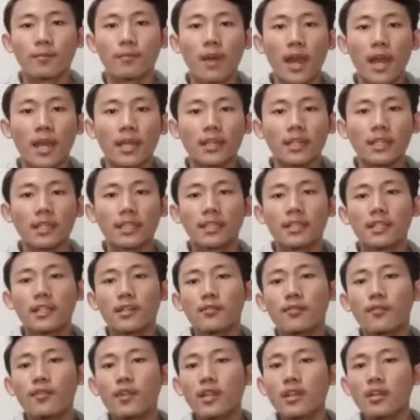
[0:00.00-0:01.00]
but
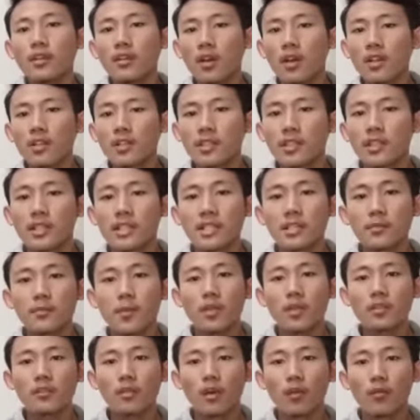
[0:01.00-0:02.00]
the V-notch, the
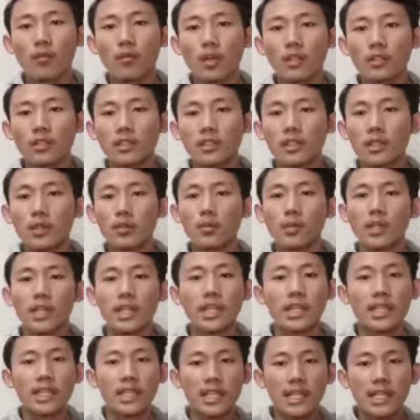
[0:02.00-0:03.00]
space of water will
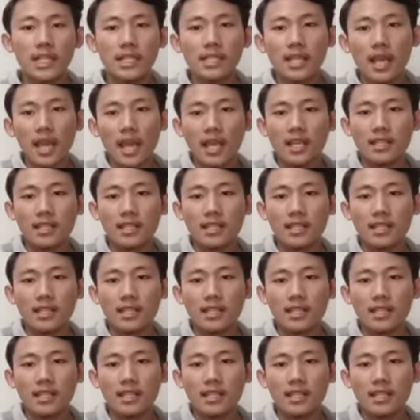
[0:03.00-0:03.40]
increase